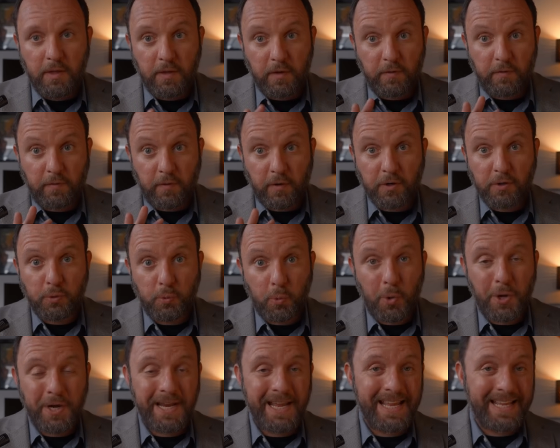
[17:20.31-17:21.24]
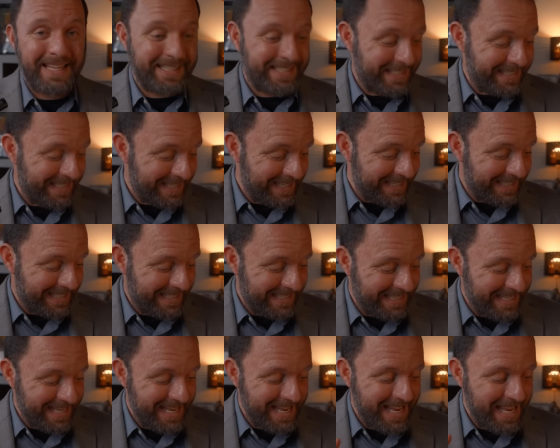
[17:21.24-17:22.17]
The first one is
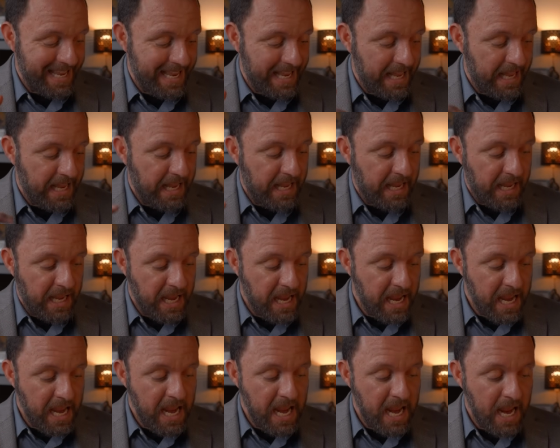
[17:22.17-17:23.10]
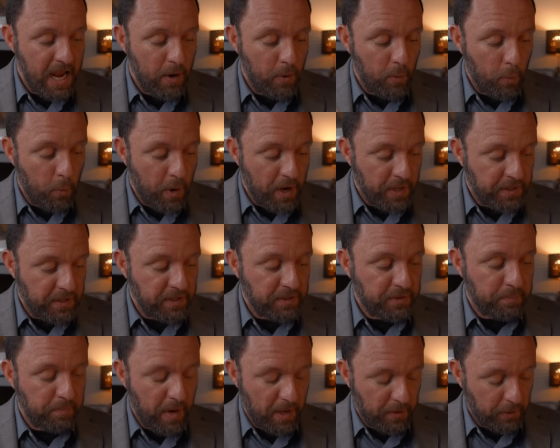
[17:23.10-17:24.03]
this. He, with
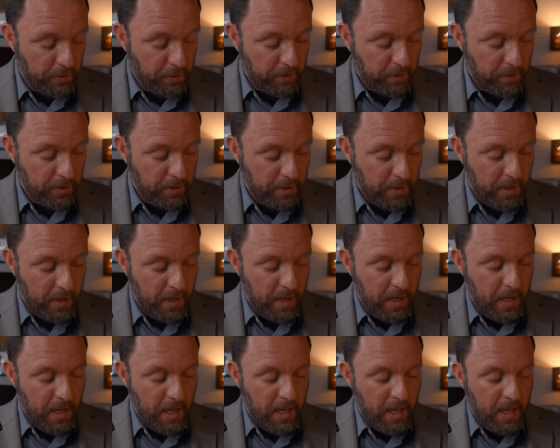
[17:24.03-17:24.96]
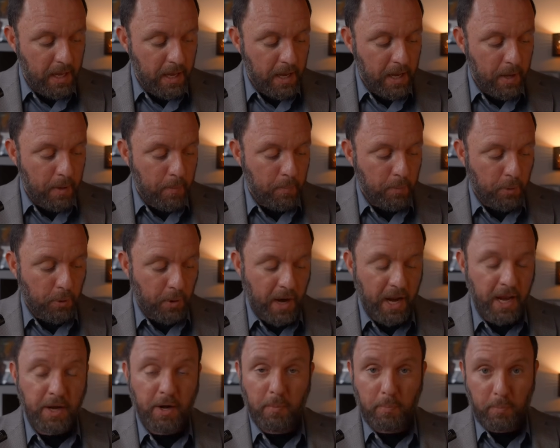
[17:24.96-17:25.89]
his mother,
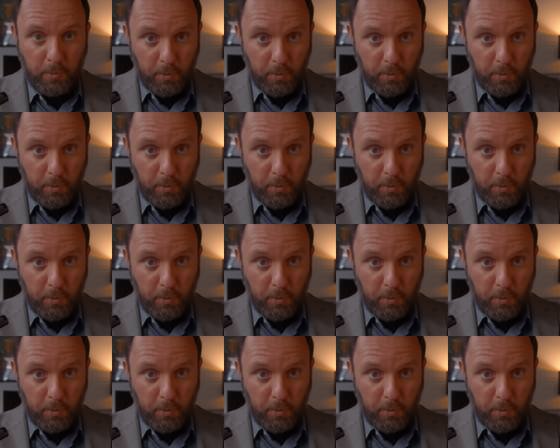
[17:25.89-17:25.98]
prayed a